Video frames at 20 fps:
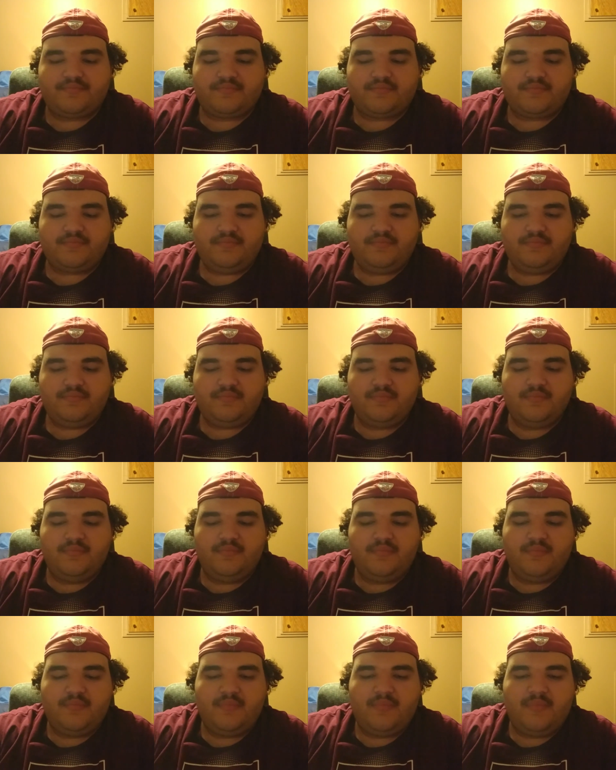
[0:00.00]

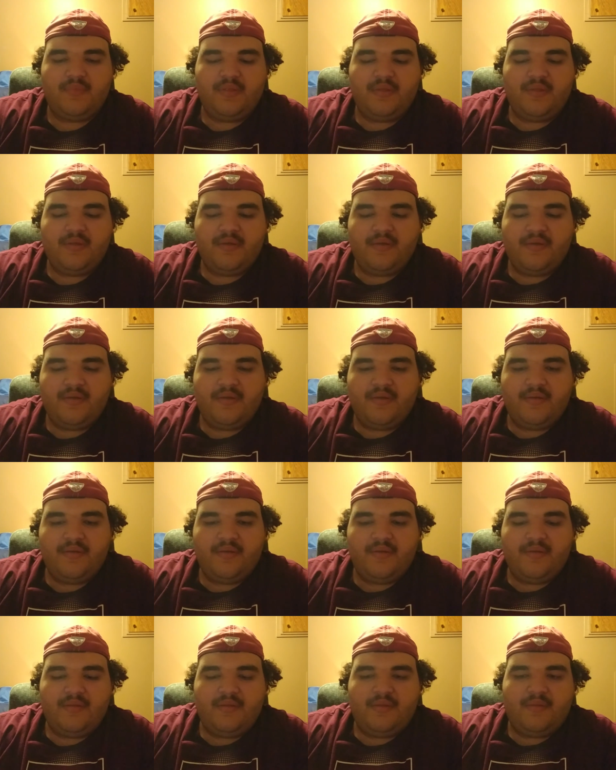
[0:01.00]

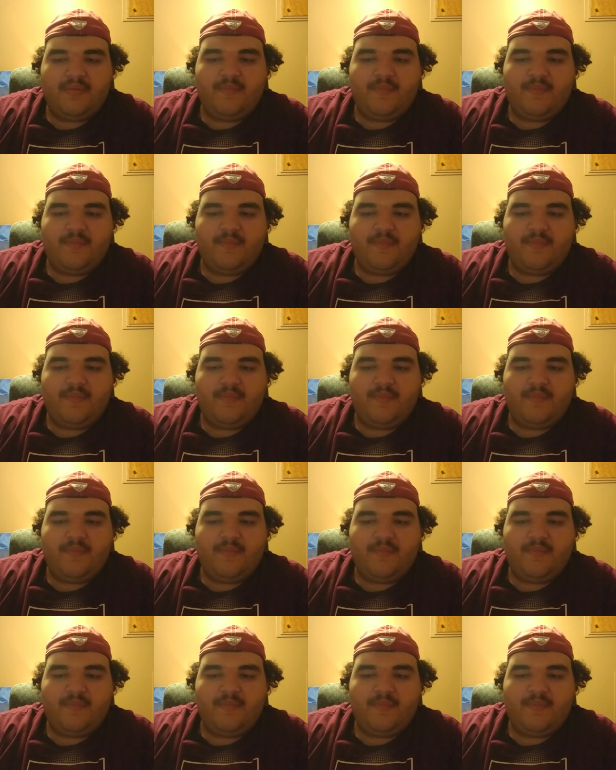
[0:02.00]
[no speech]